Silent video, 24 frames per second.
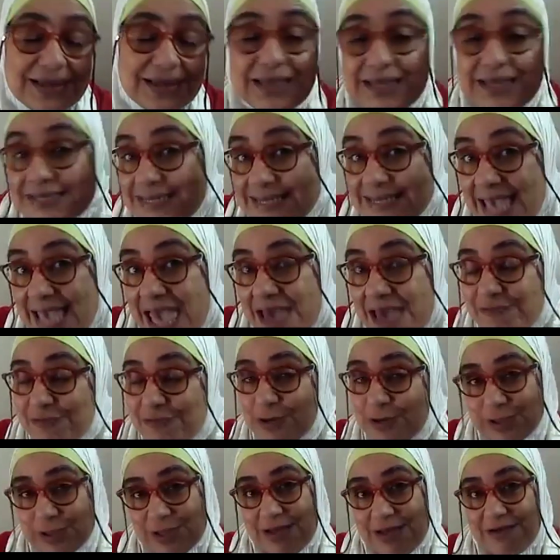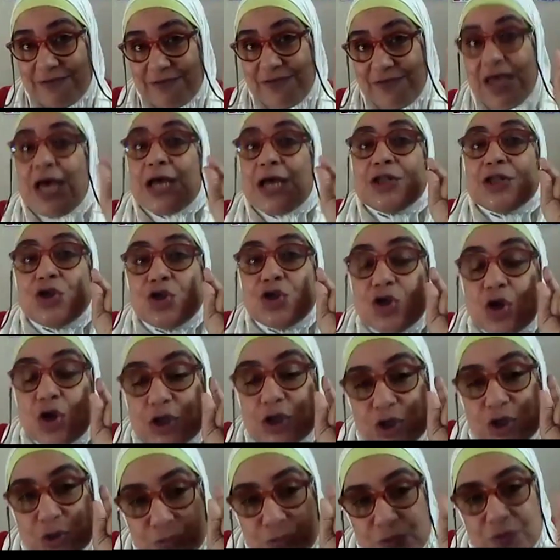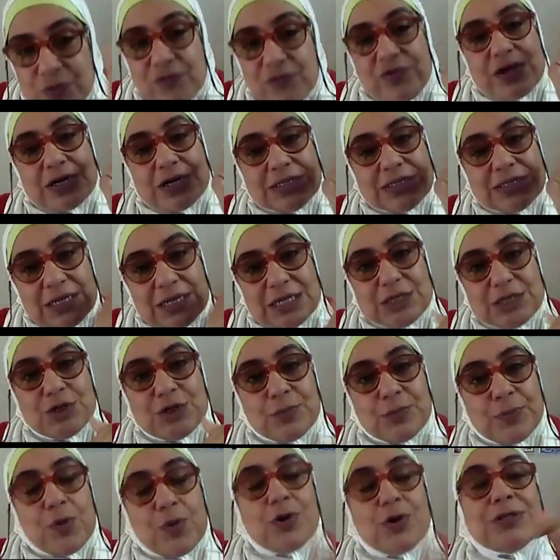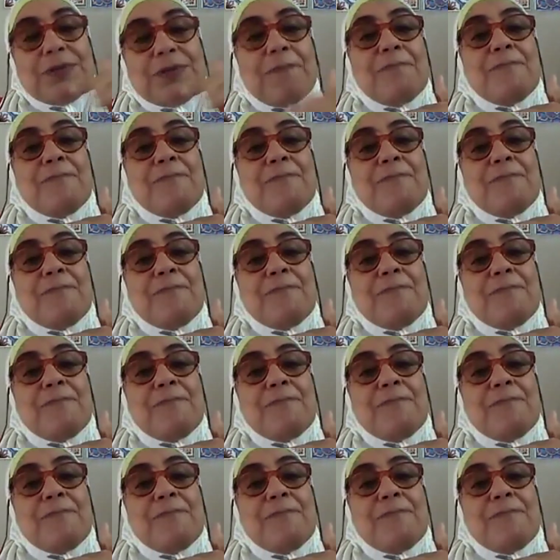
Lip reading: It's cat, not cock. Do not move the articulation point